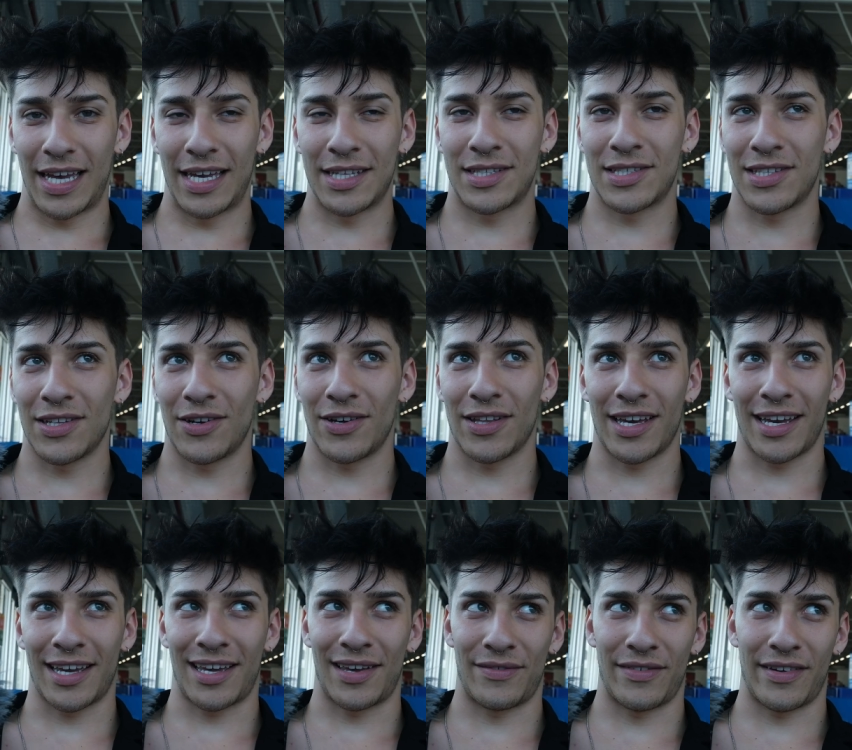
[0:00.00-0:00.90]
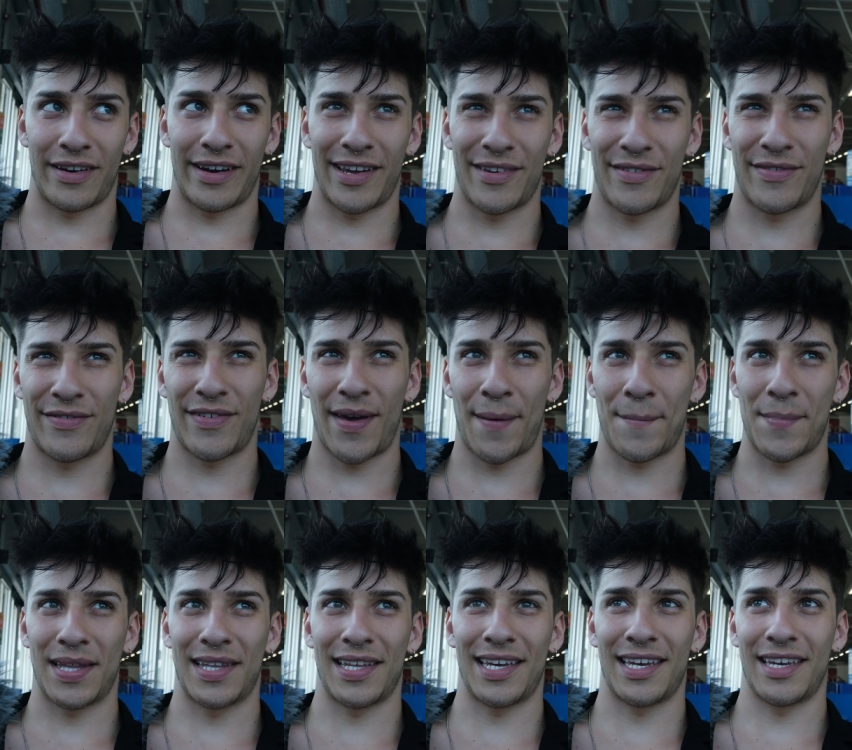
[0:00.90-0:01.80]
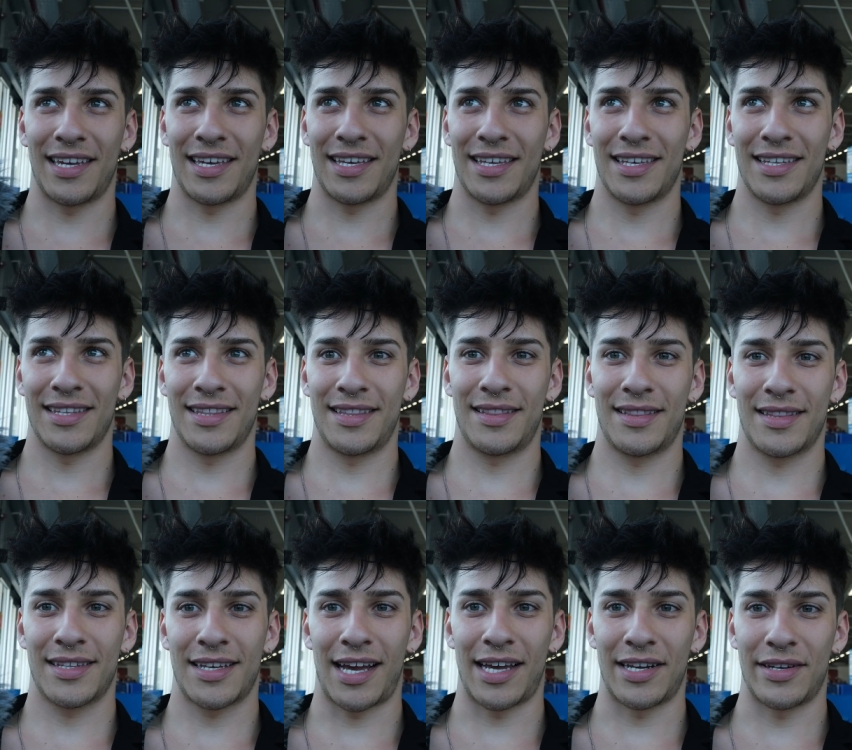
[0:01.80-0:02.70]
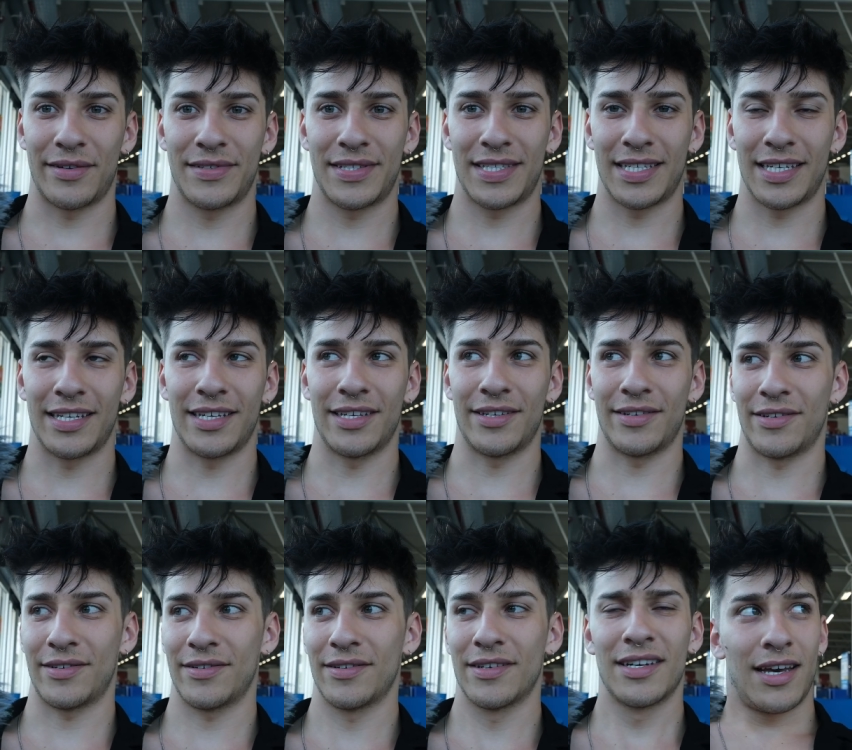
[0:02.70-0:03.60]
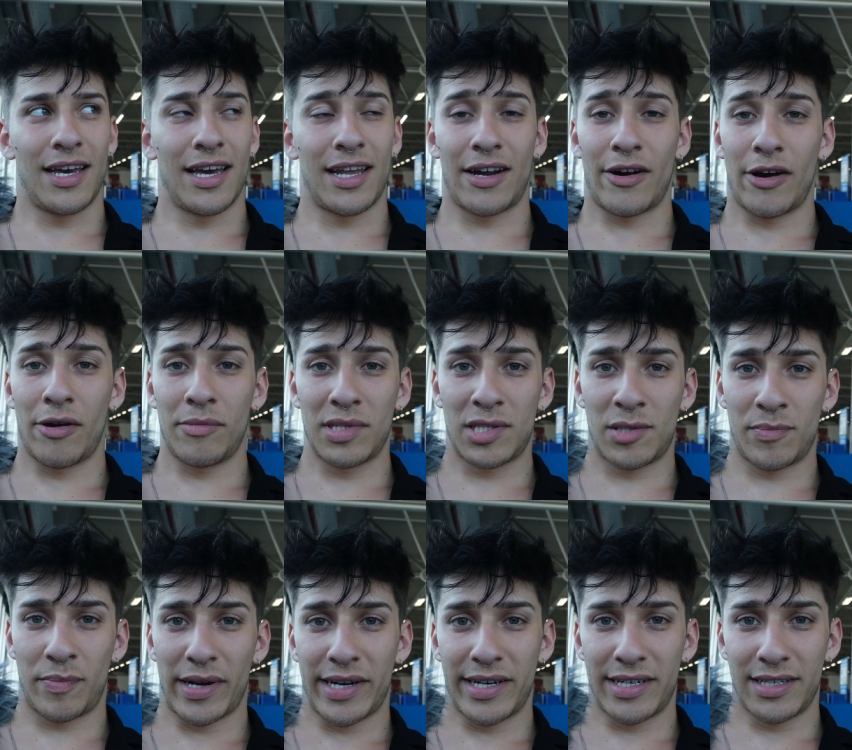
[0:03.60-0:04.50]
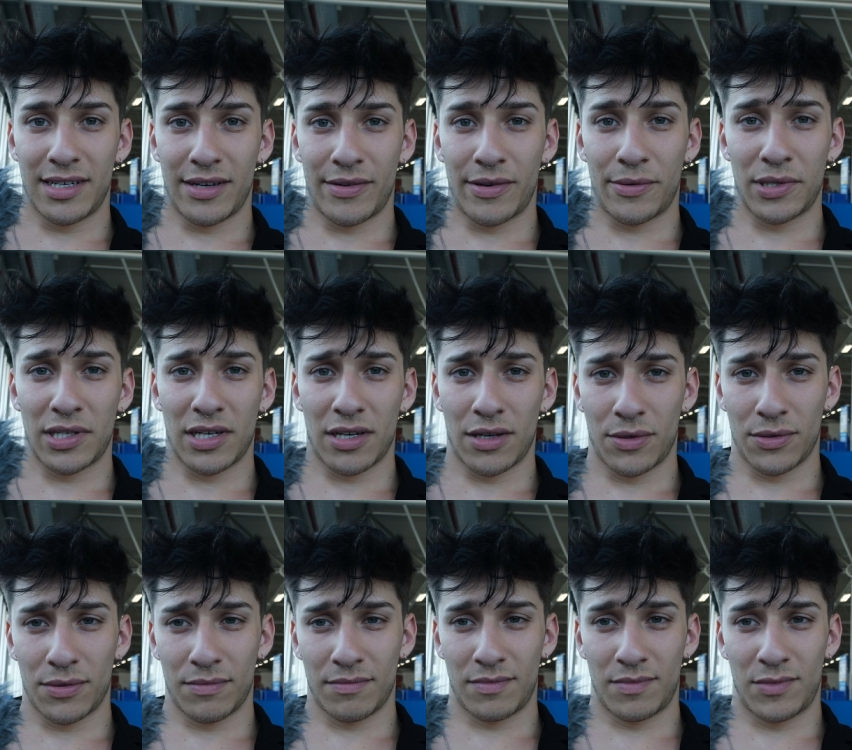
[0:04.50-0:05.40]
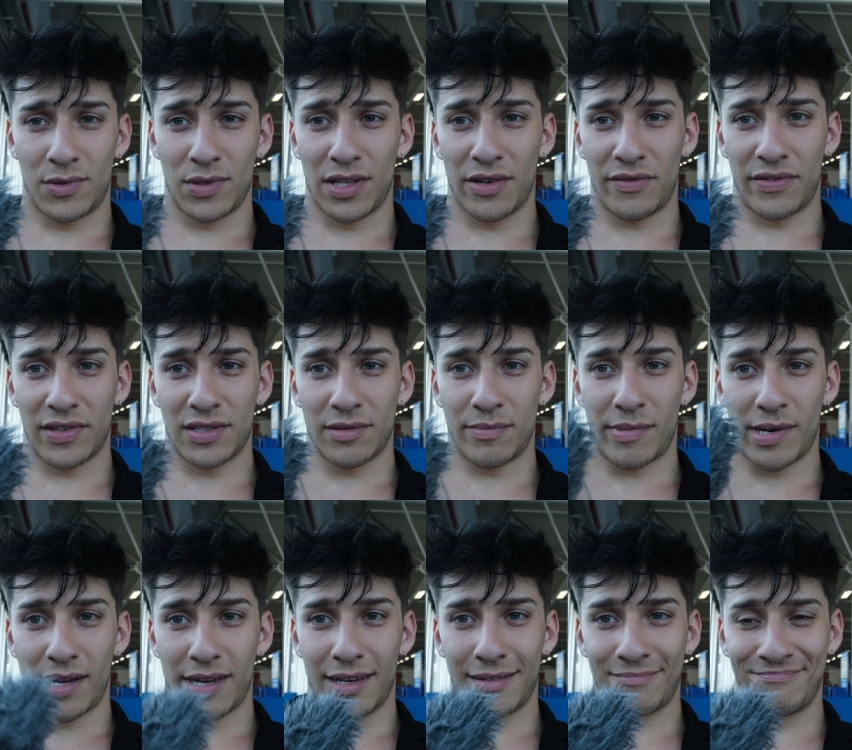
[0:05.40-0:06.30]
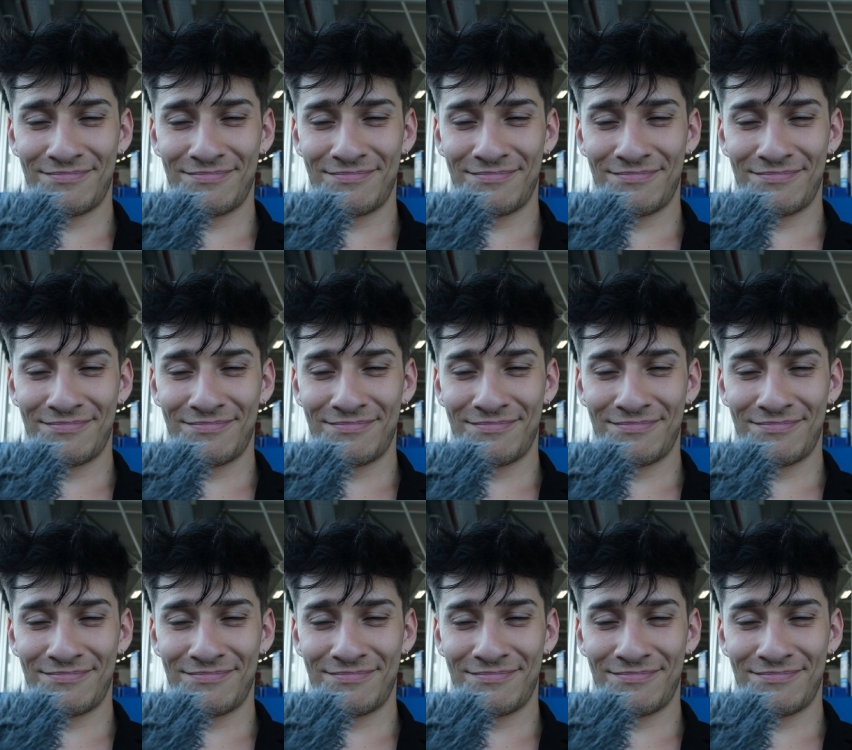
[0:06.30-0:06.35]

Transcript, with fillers: It's not like a very family kind of city, you know. And now I'm inspired, now I want to go to live in Dubai.